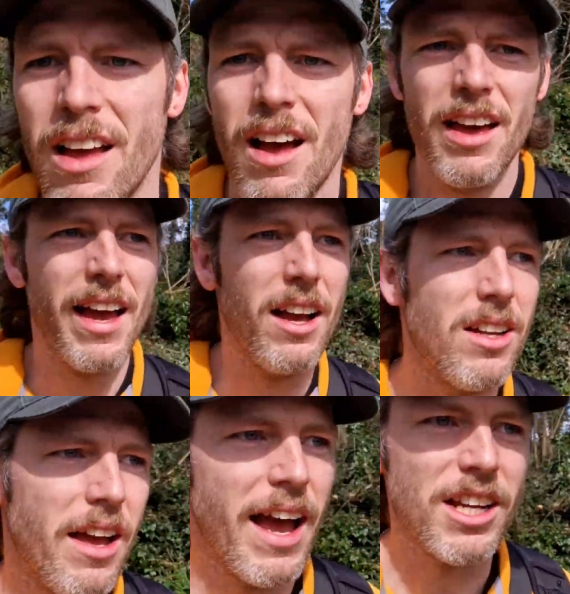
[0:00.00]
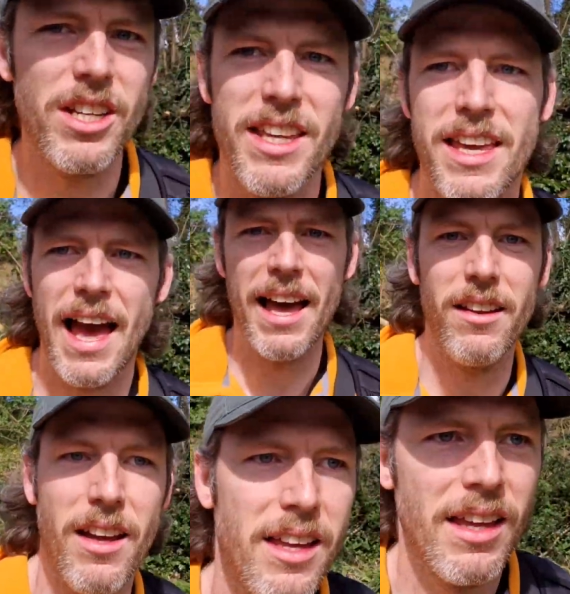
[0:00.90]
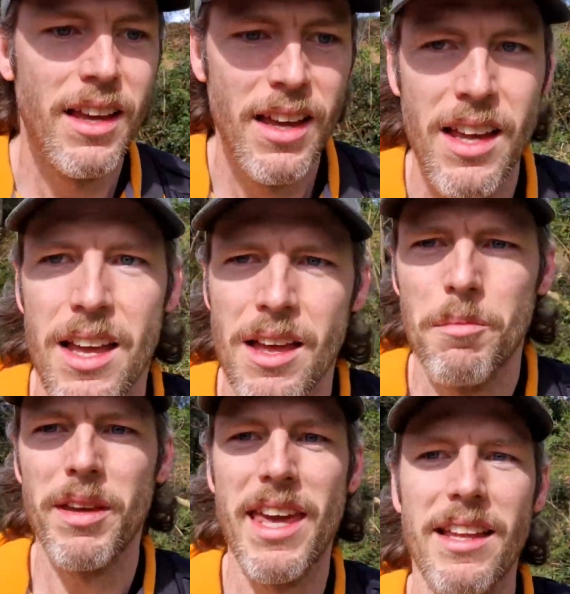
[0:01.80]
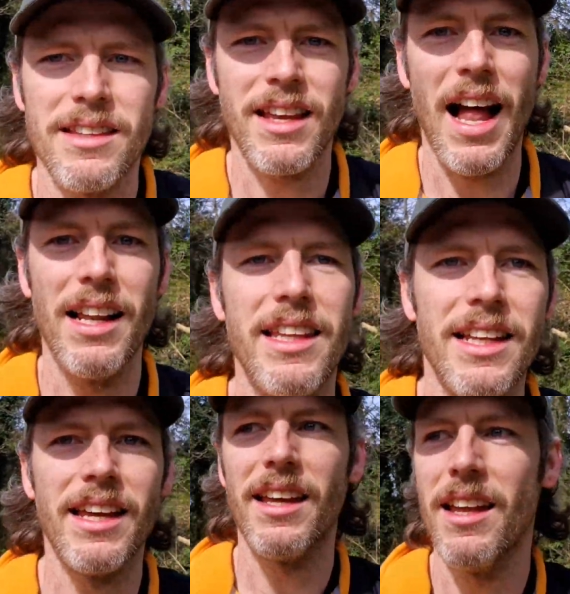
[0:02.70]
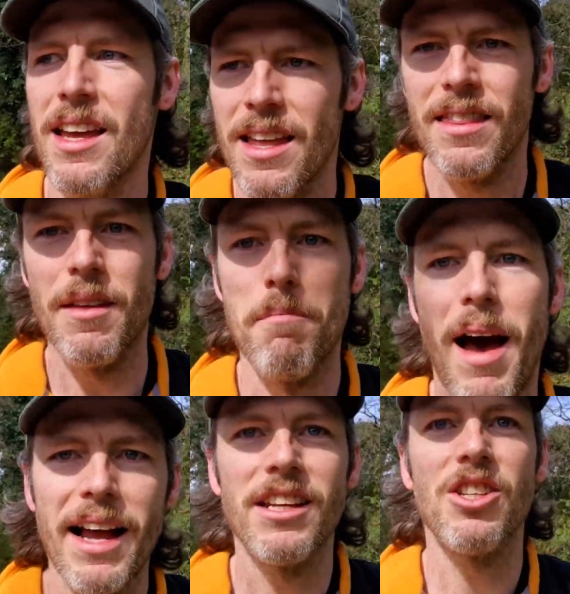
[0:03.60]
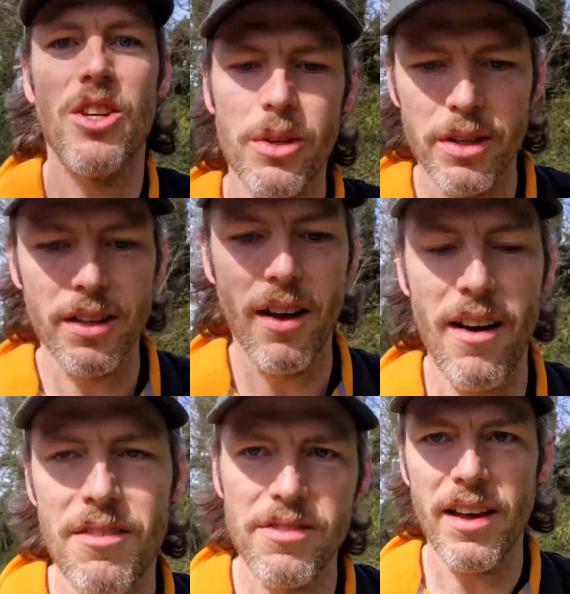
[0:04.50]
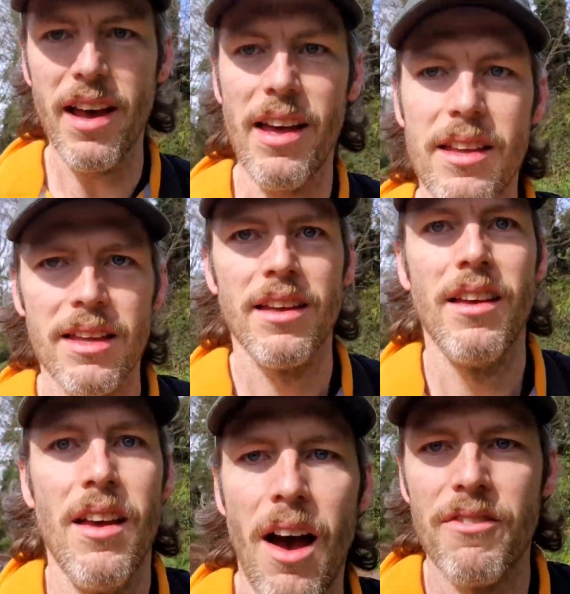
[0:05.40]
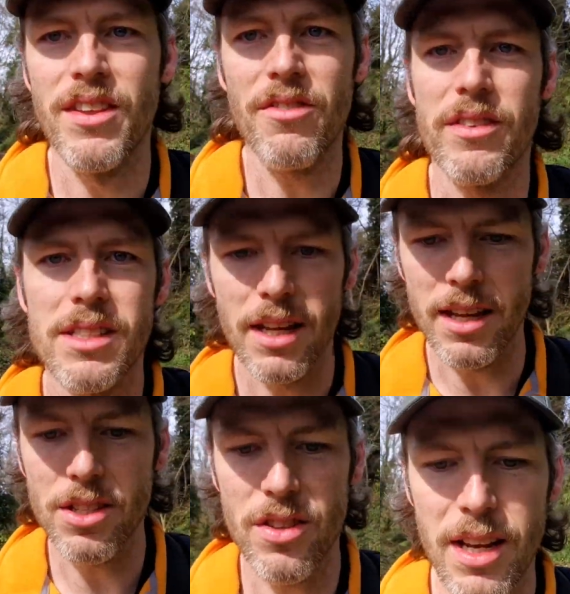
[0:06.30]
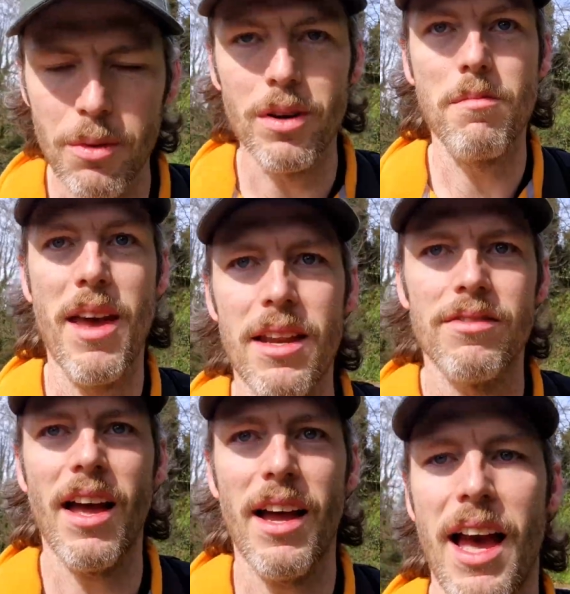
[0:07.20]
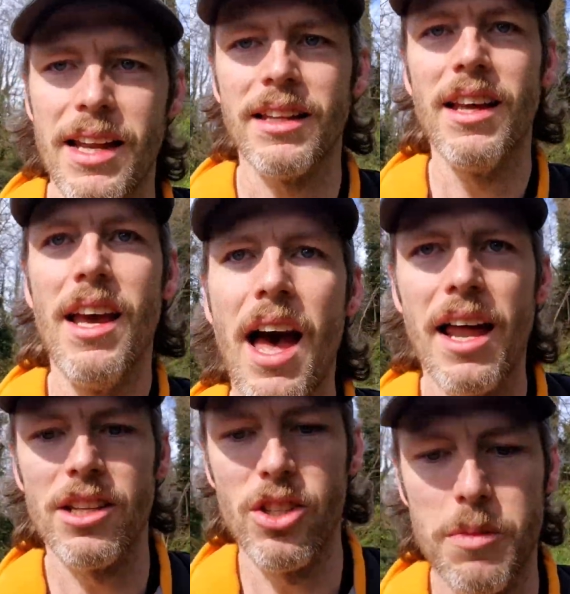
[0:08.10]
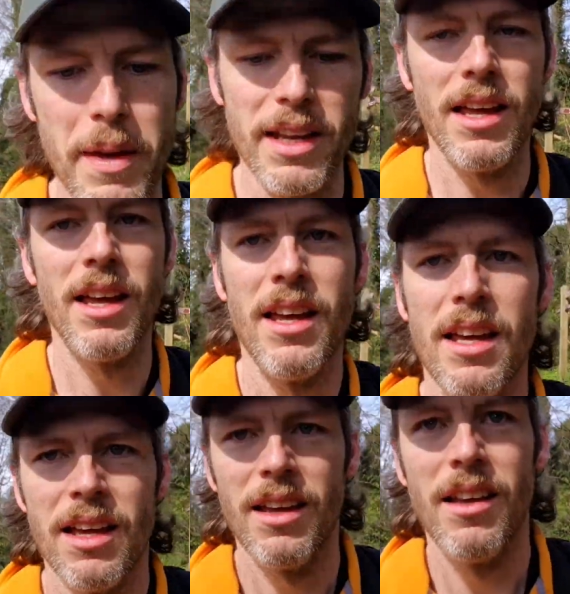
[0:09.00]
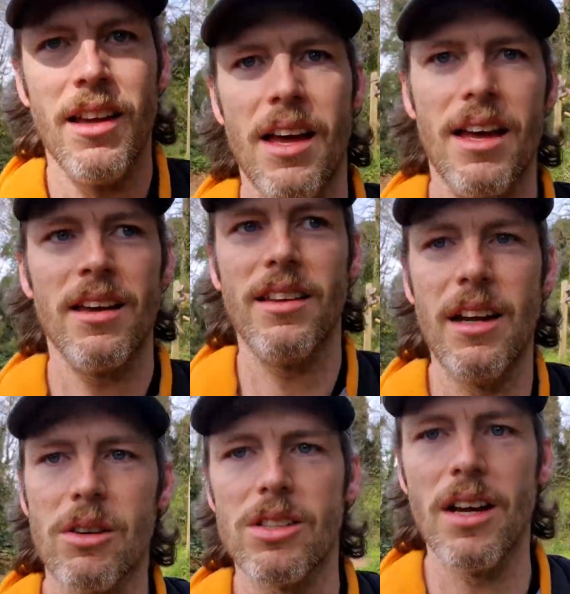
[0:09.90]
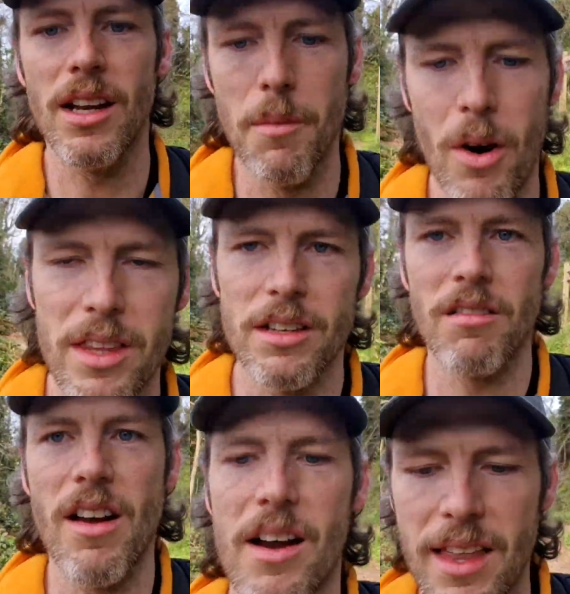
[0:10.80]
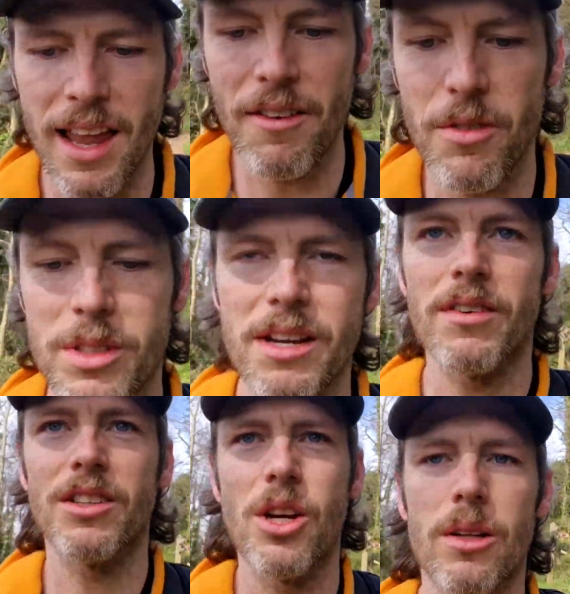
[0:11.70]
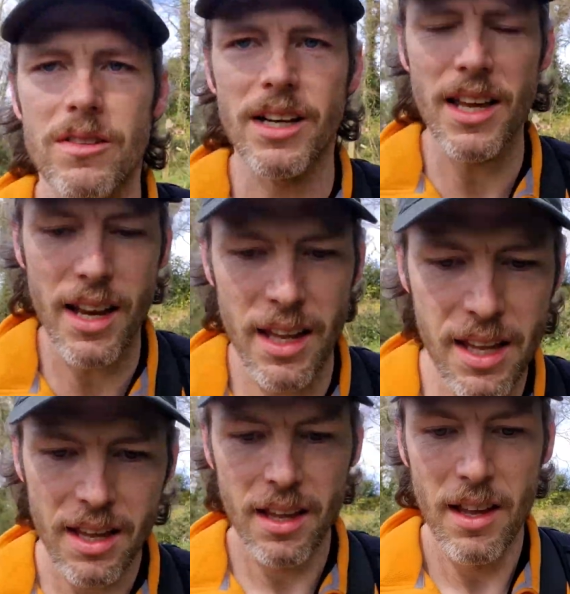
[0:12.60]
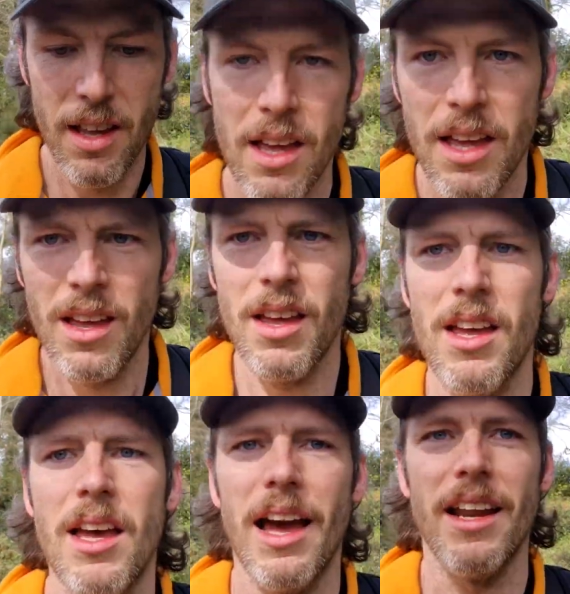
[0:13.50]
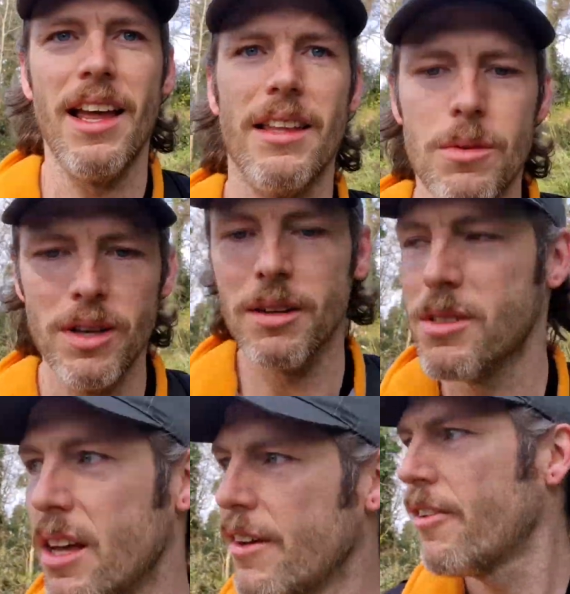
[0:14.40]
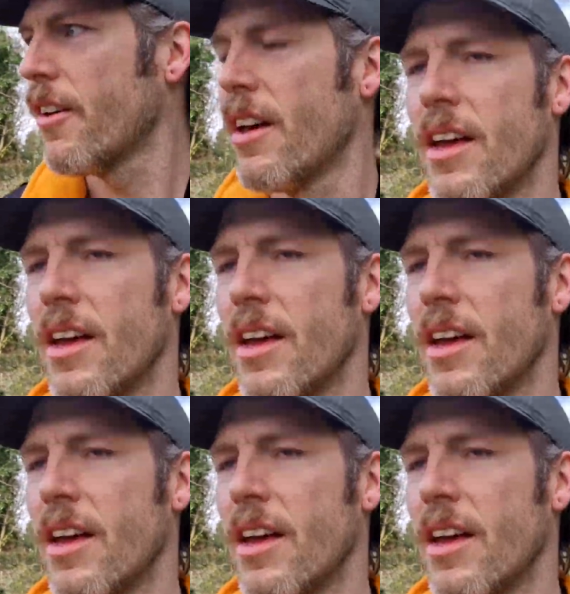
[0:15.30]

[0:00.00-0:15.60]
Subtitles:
I actually cannot begin to calculate the magnitude of difference in history that would have made if that cannon had it just been, you know, slightly more to the right or the left, whichever shoulder it hit, and ended William's life.